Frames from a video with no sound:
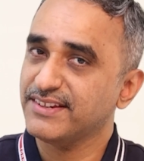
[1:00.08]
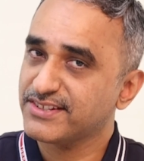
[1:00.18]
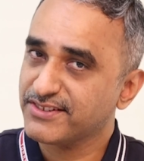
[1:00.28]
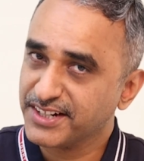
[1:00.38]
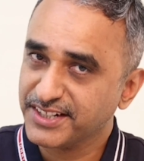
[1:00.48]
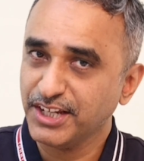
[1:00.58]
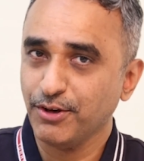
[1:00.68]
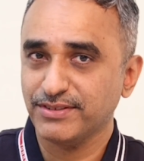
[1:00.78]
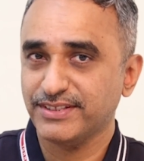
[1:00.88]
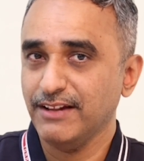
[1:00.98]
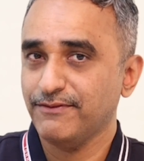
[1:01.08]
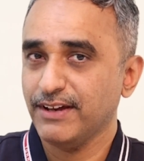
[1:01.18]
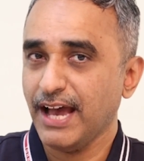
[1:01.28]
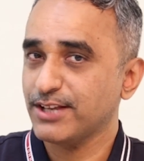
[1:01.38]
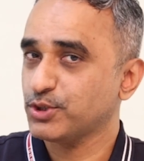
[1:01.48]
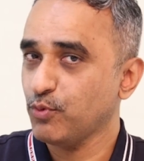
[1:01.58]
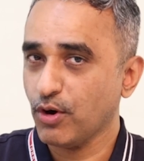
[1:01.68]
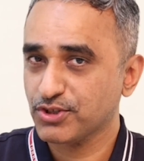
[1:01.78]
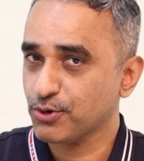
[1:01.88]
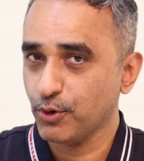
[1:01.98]
restricting yourself as to
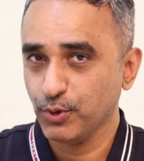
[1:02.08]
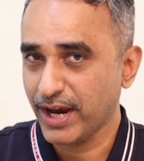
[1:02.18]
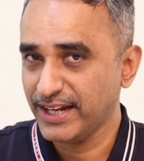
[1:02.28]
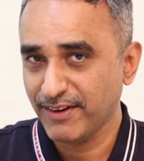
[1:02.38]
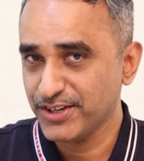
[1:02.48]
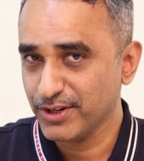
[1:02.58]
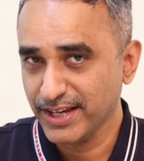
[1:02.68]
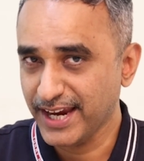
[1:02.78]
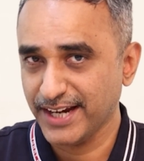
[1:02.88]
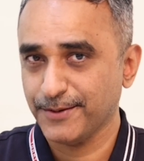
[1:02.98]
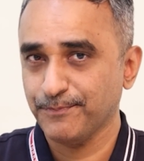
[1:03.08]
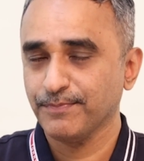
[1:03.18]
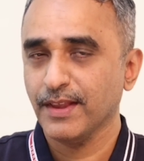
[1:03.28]
what score you can eventually get.